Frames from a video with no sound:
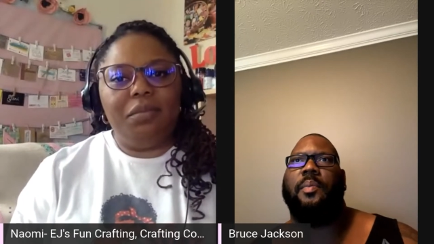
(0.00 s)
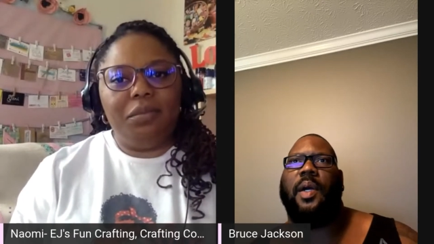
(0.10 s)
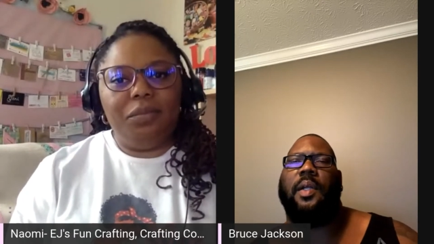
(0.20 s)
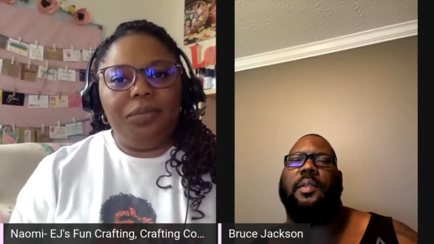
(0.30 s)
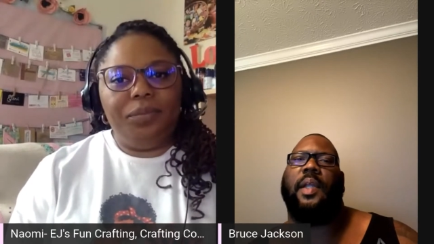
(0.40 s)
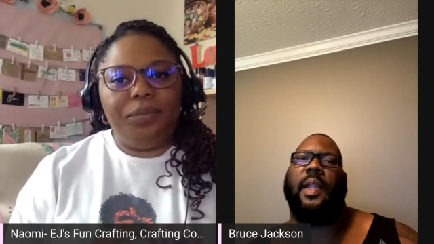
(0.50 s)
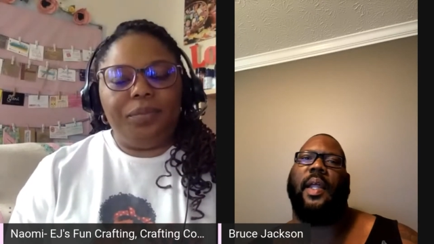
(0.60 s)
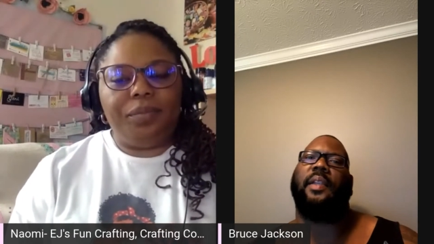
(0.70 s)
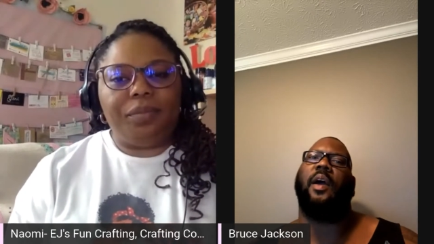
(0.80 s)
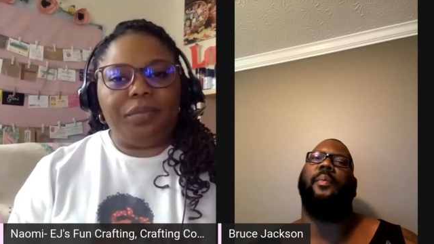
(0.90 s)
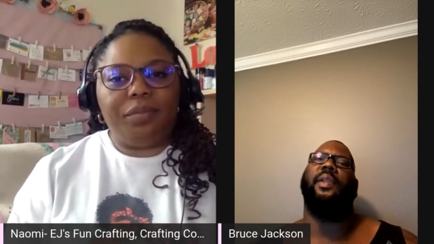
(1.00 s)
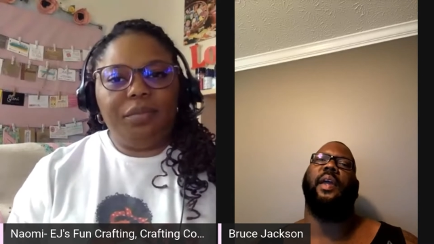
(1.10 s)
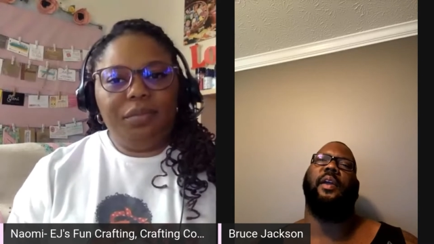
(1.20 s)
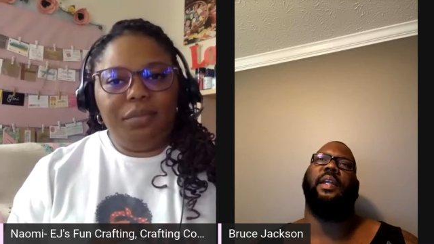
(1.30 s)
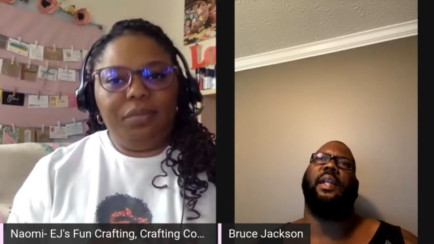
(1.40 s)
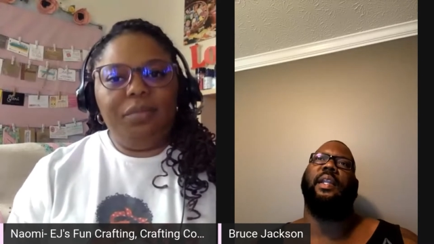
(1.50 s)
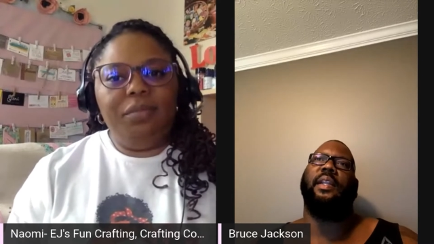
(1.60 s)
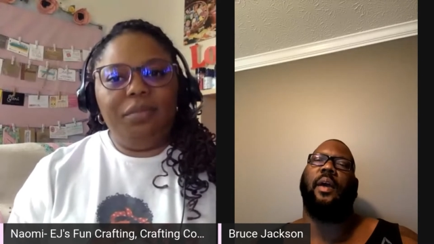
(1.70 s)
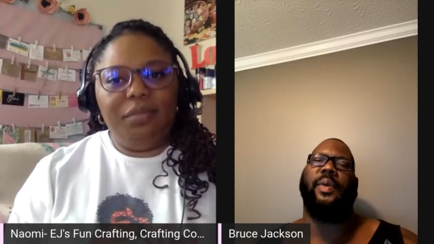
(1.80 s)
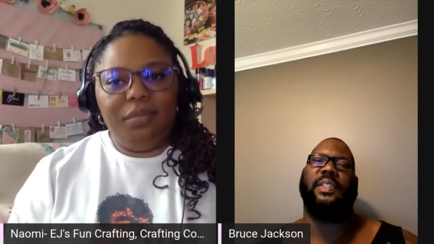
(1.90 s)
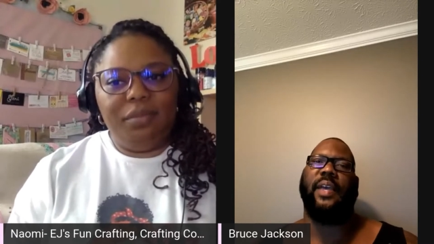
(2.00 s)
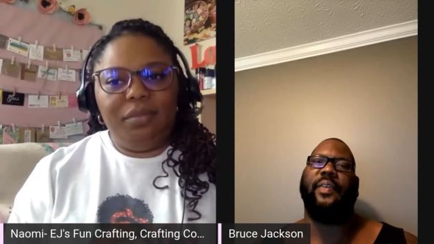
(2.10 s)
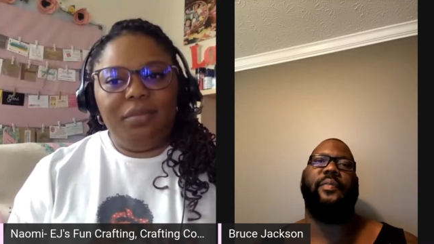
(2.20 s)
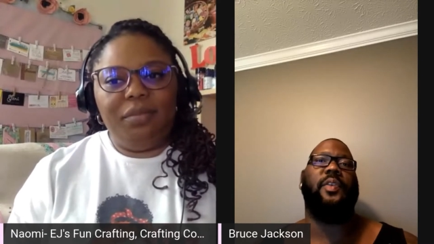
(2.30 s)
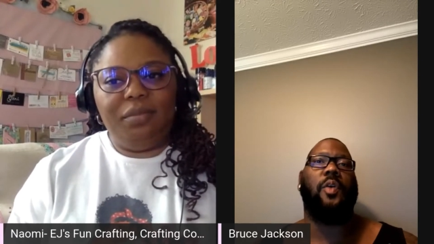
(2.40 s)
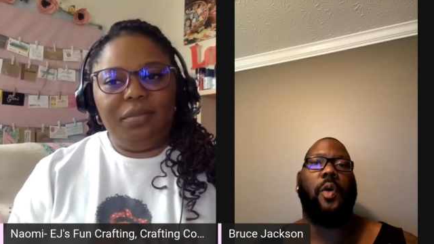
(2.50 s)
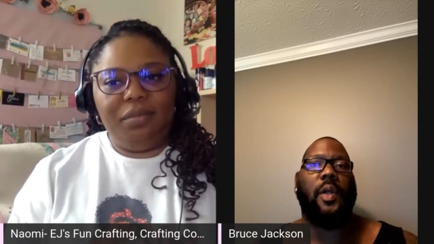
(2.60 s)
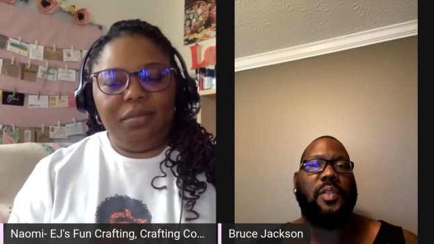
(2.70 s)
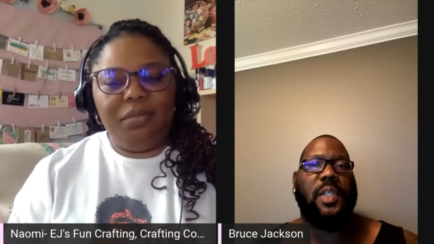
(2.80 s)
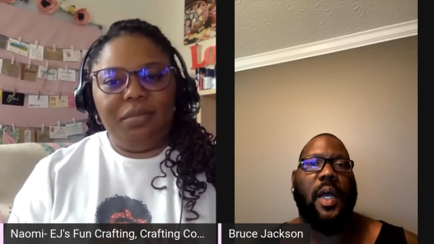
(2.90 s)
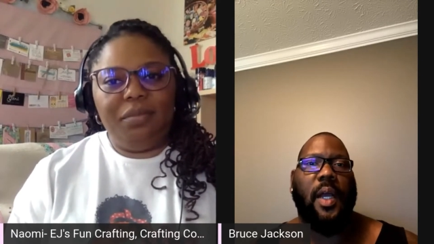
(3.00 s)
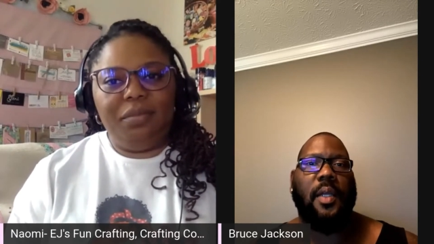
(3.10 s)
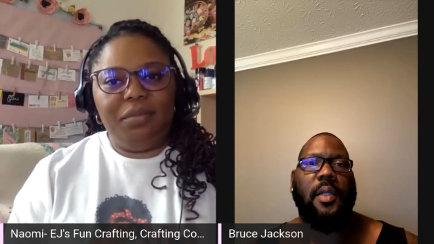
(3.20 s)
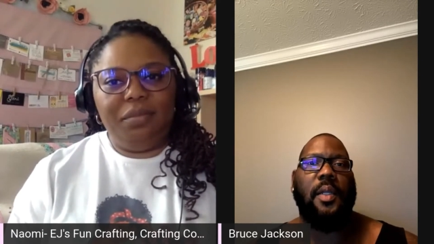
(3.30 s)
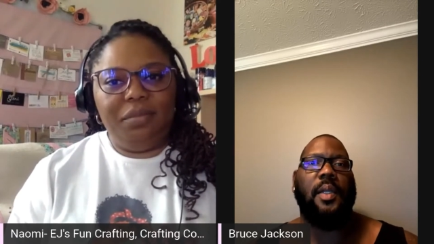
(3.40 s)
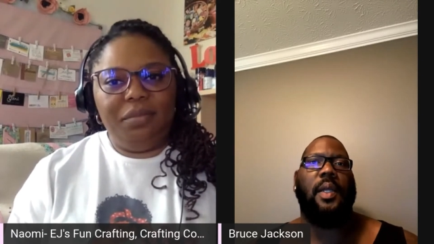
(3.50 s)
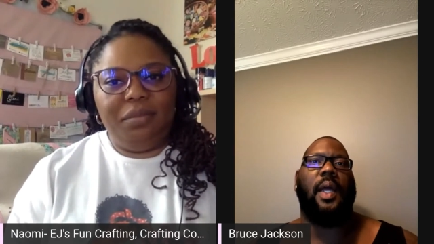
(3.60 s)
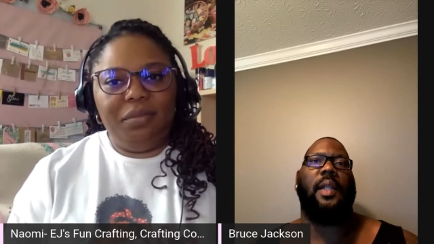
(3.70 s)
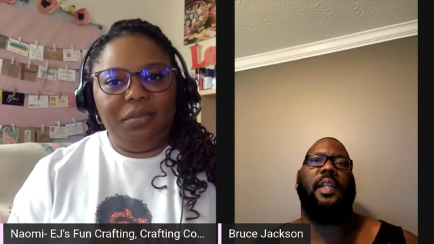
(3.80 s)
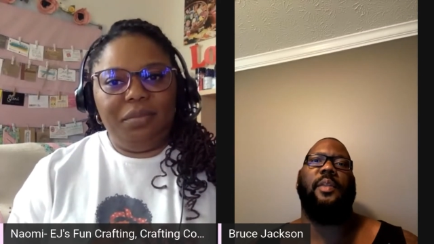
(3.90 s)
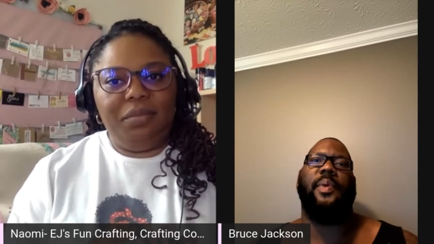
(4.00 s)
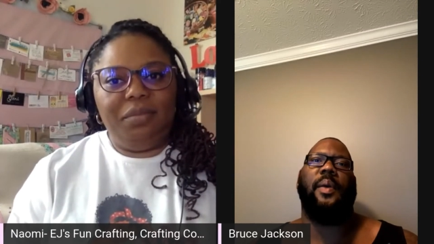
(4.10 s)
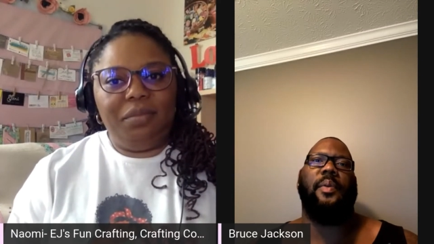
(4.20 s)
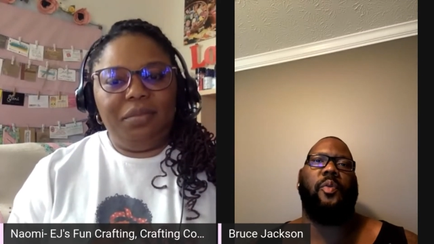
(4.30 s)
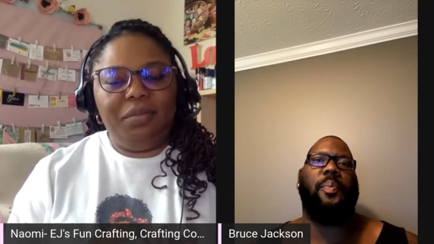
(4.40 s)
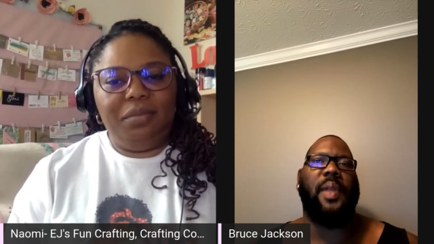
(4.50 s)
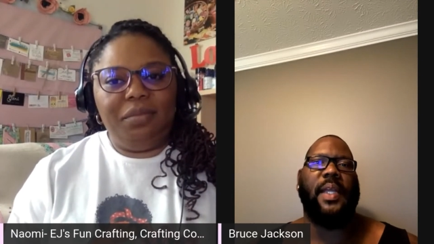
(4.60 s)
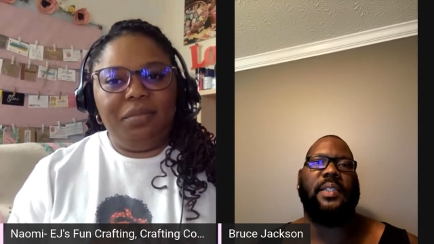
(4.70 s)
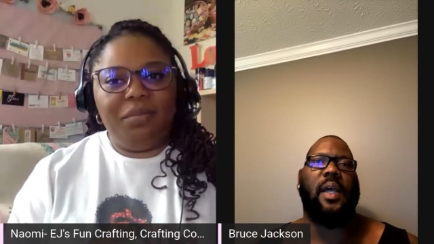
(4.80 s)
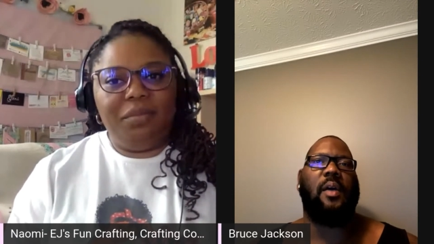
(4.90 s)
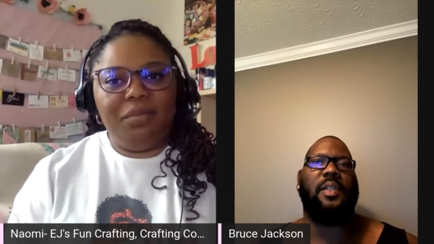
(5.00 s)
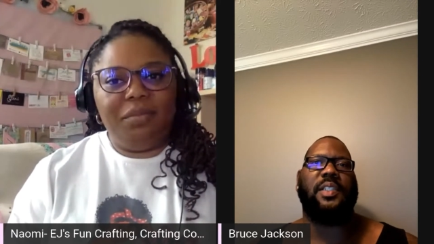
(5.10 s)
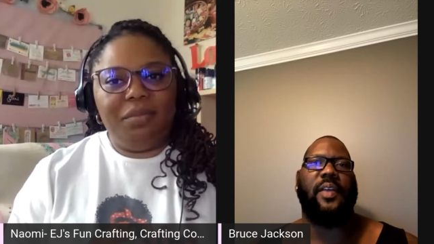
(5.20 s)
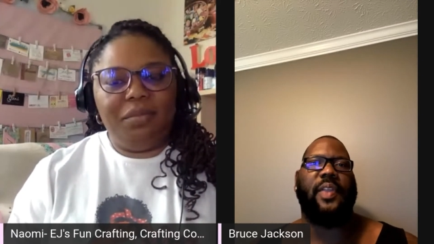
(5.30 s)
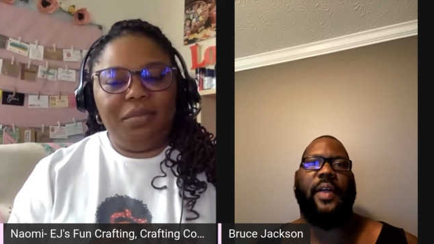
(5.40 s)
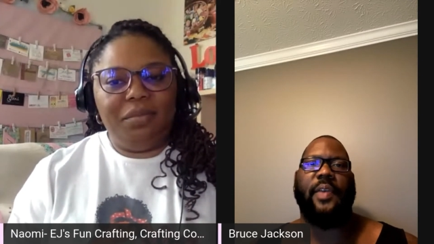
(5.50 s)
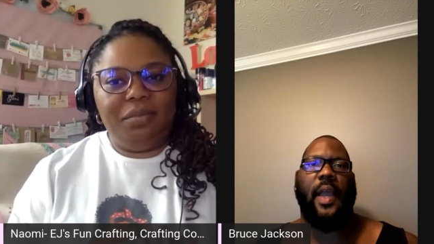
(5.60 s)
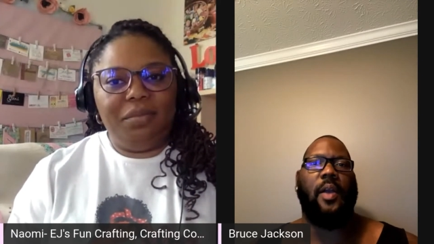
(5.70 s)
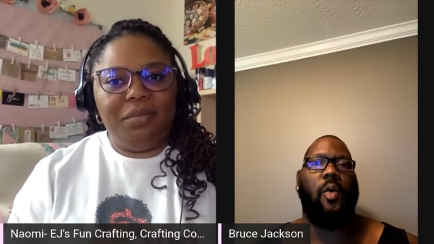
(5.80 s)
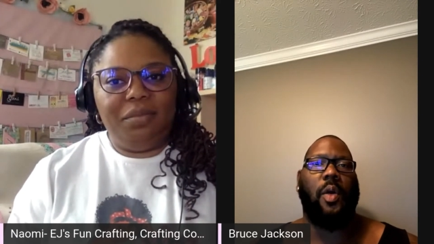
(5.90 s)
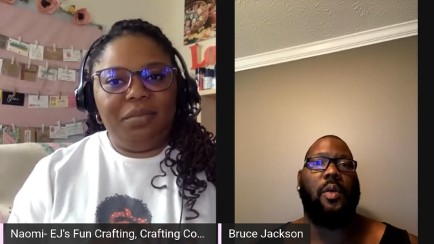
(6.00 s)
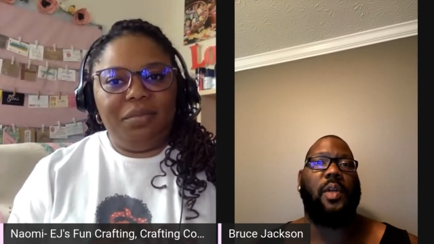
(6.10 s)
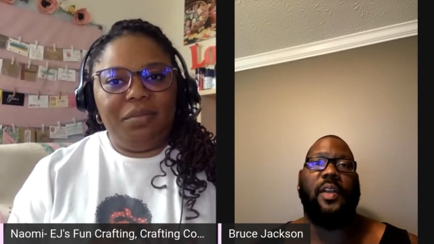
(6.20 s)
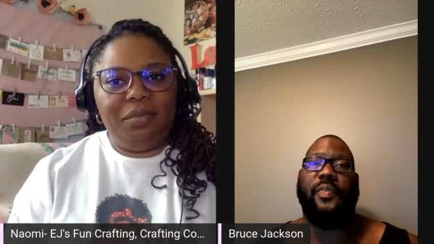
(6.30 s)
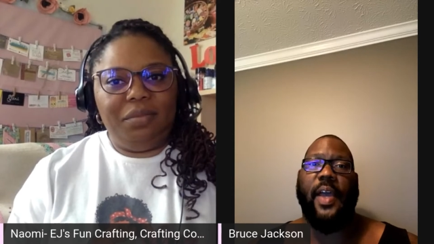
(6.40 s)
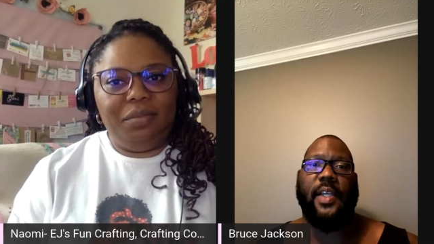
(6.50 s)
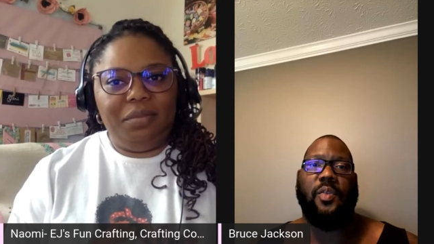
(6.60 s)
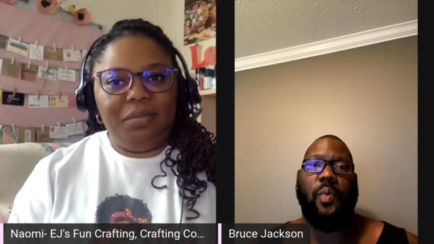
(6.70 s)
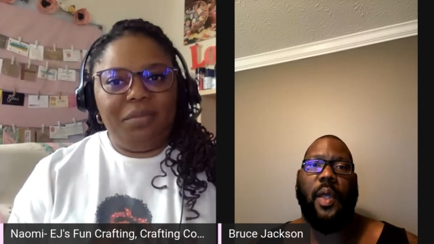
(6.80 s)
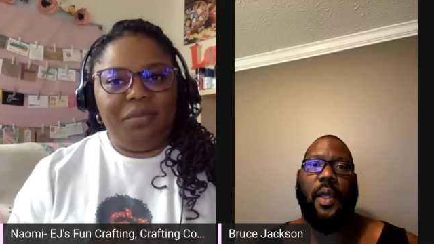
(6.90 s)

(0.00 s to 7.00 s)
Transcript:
Speaker 1: Mm-hmm. But that, that taught me there that I need to always have inventory on stock. I need to be able to replace all the stuff that I've got going on in a fast way.